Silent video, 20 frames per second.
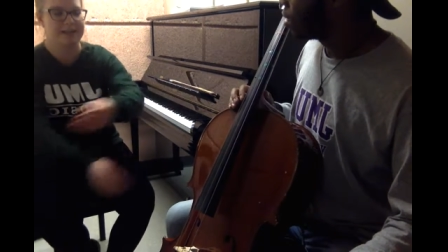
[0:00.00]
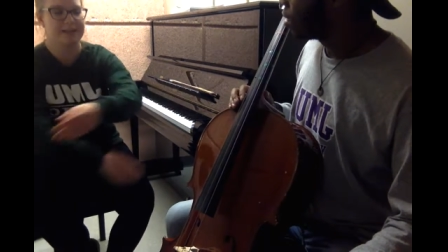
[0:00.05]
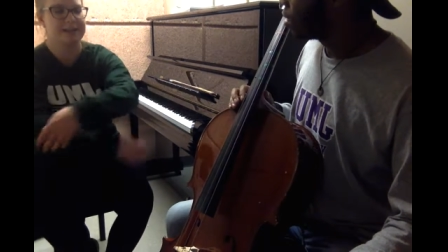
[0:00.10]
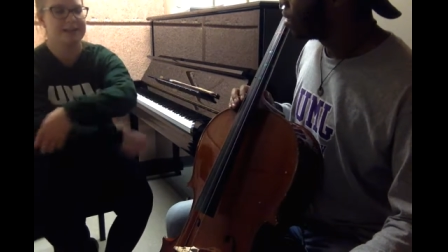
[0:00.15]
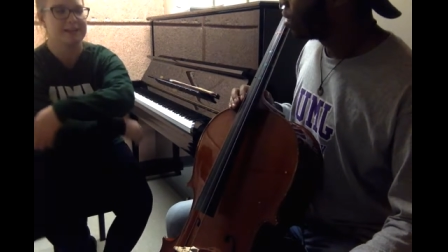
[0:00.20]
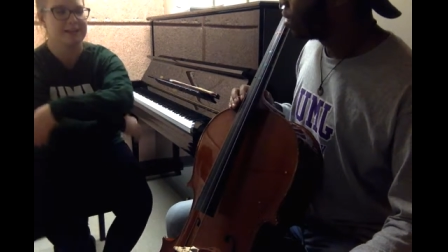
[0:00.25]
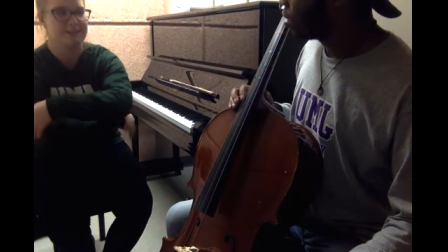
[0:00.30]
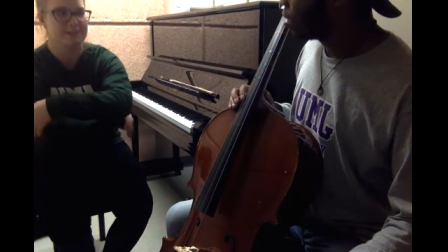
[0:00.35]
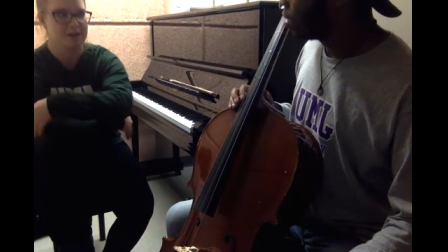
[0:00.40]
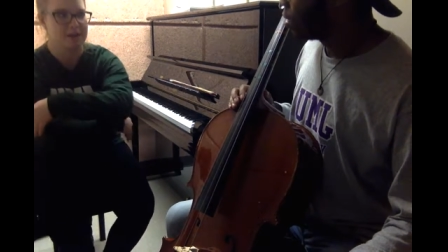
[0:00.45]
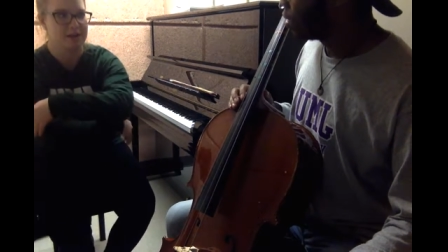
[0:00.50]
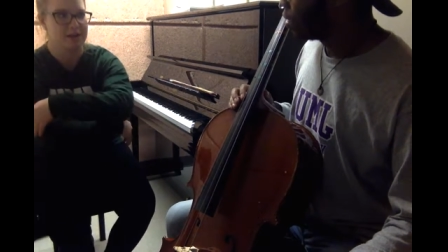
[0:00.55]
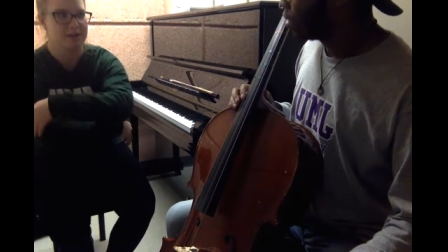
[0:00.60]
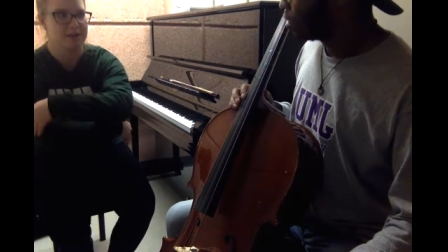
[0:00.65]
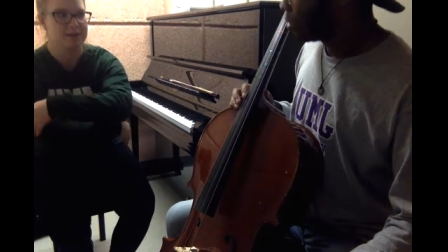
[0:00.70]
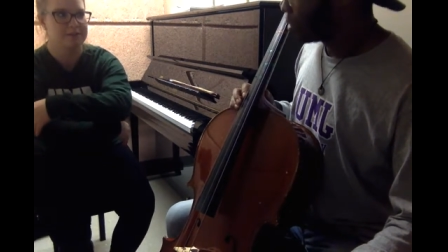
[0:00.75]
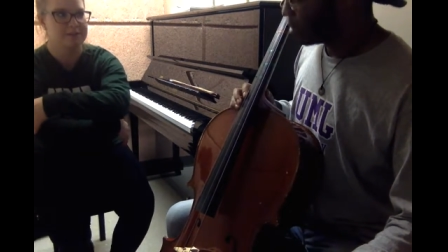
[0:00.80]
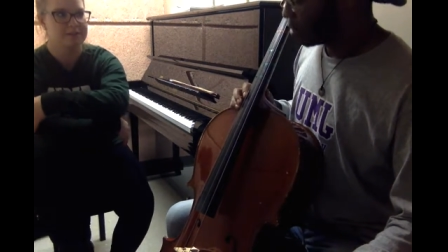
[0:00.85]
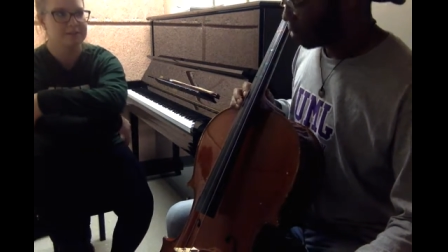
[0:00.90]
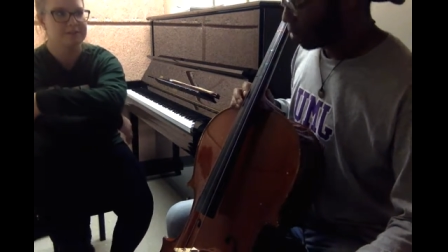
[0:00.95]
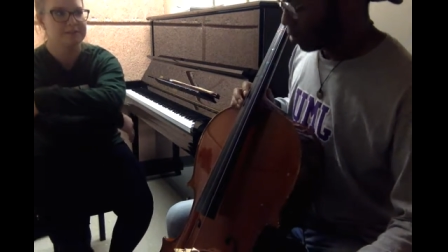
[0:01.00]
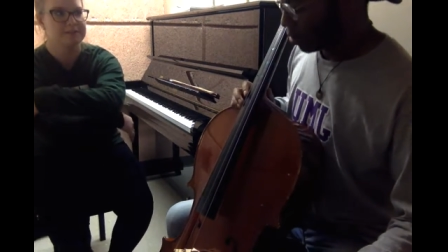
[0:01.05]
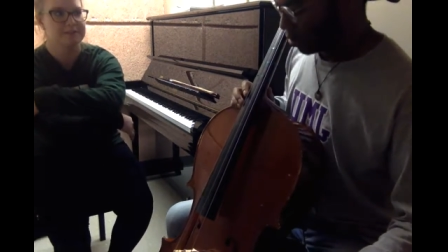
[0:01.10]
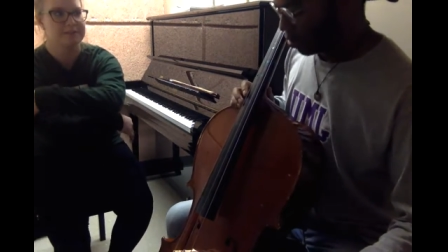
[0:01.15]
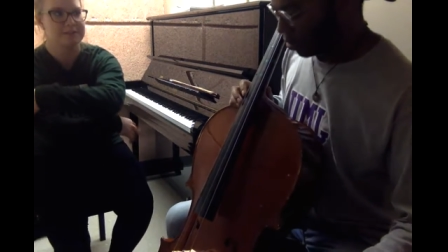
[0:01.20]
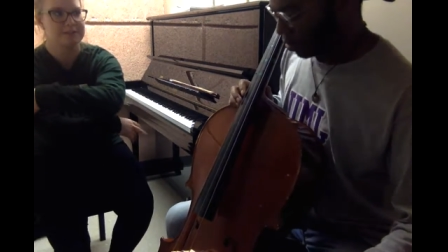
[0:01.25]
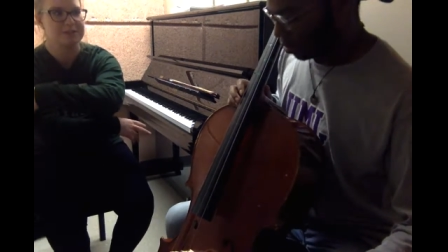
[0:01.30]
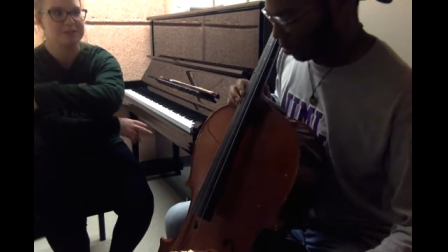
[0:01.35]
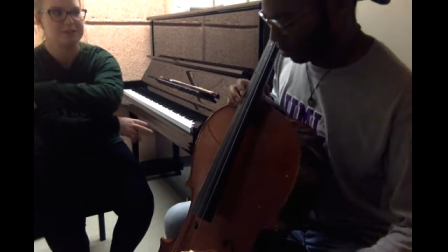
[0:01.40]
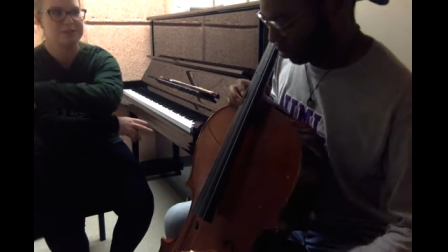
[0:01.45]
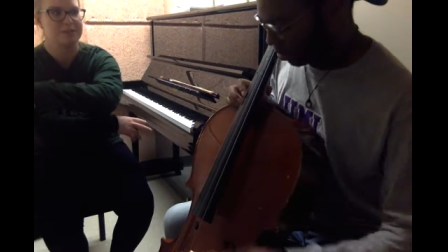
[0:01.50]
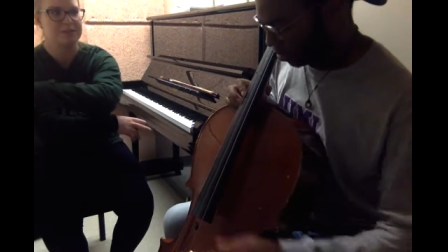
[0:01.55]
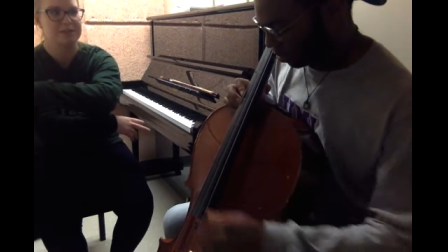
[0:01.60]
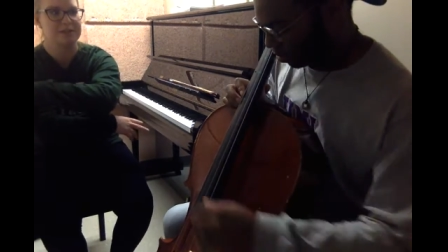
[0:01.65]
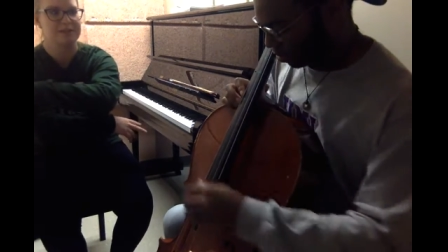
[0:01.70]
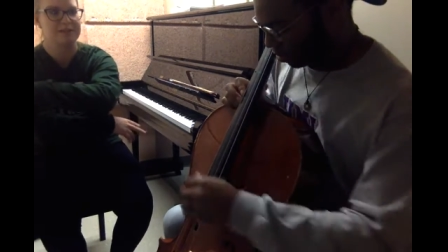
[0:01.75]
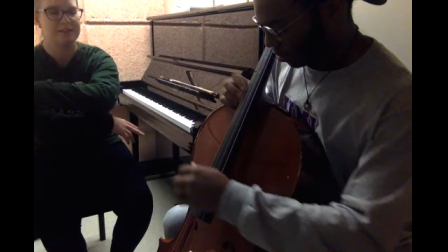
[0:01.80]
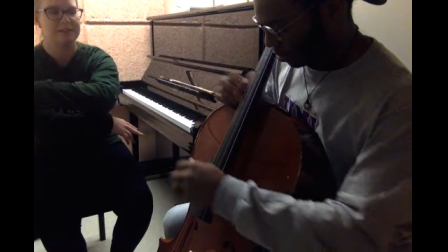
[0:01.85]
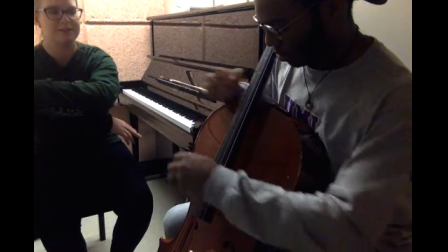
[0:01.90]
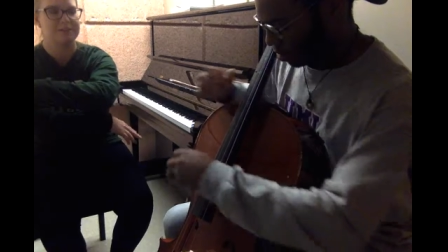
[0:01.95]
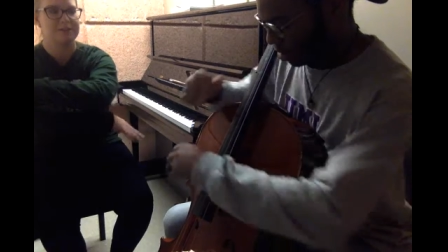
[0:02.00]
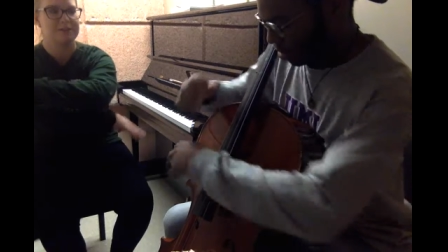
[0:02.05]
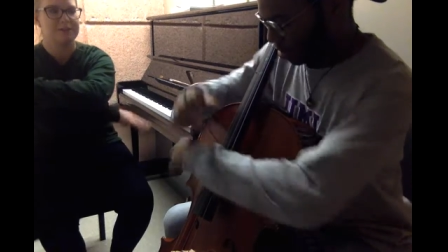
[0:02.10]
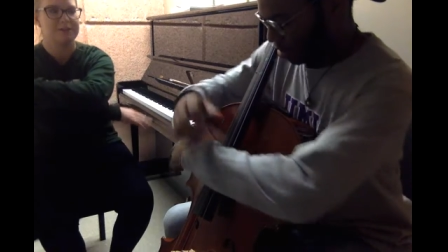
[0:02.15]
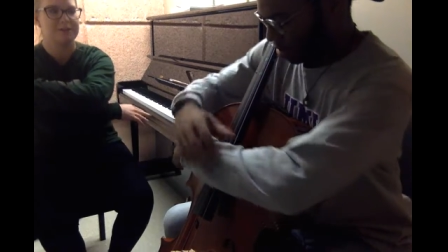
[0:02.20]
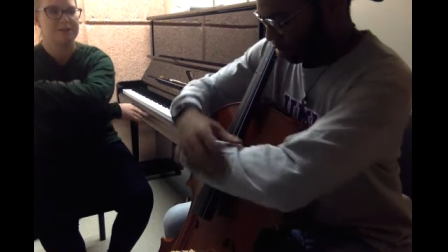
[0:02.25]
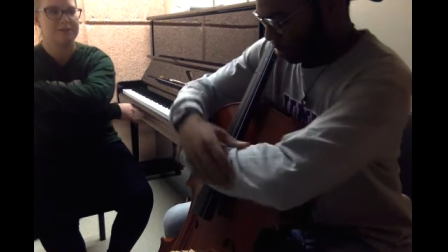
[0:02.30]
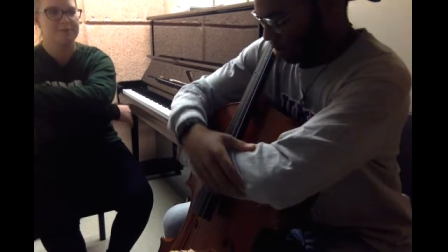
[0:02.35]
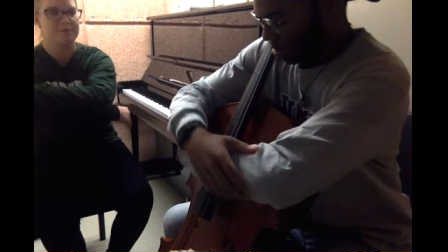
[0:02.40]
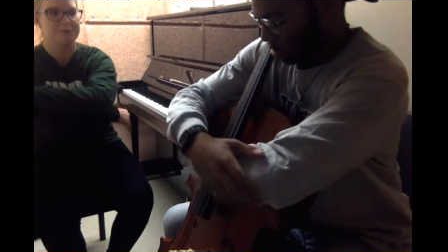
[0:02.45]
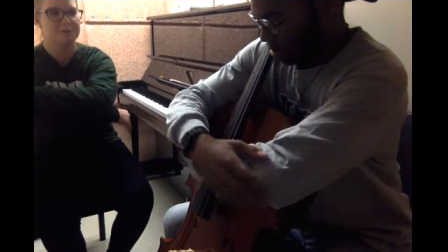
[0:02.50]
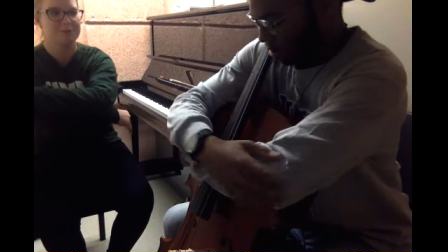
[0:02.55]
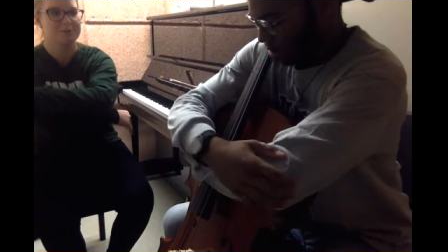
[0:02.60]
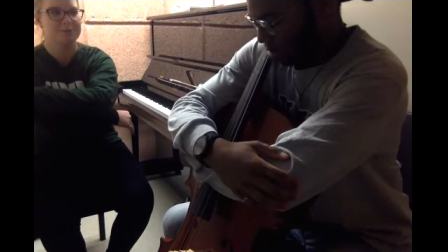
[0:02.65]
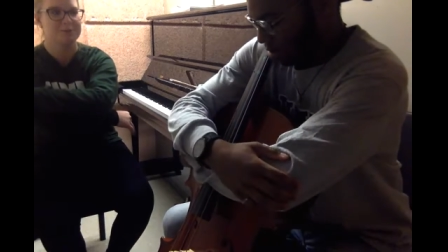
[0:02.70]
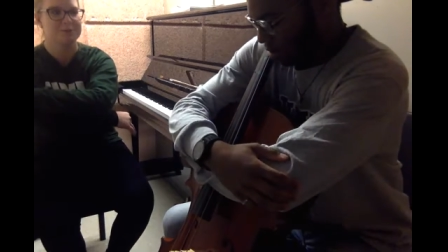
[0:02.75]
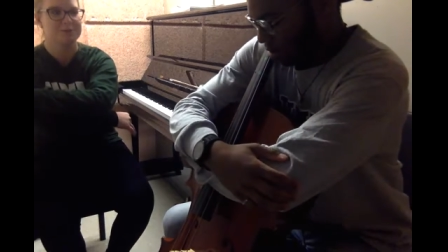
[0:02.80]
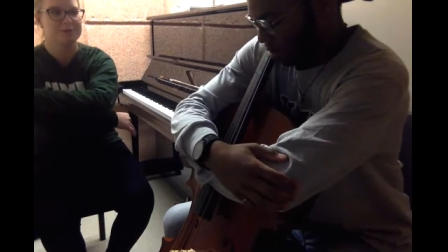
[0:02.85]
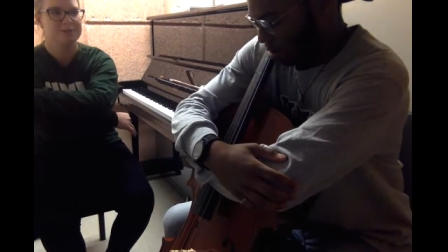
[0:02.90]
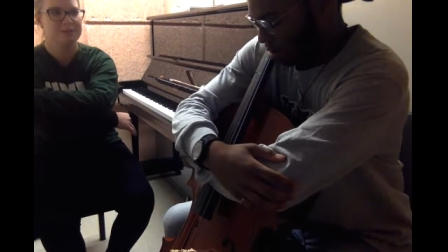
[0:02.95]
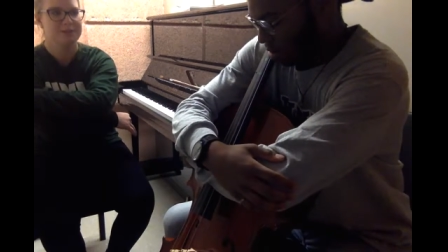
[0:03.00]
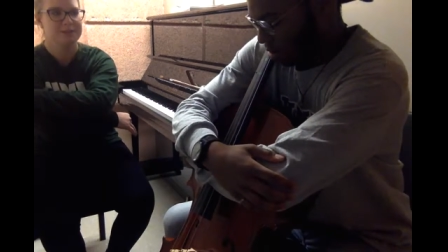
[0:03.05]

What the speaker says: kind of give it a hug, it should be like pretty comfortable.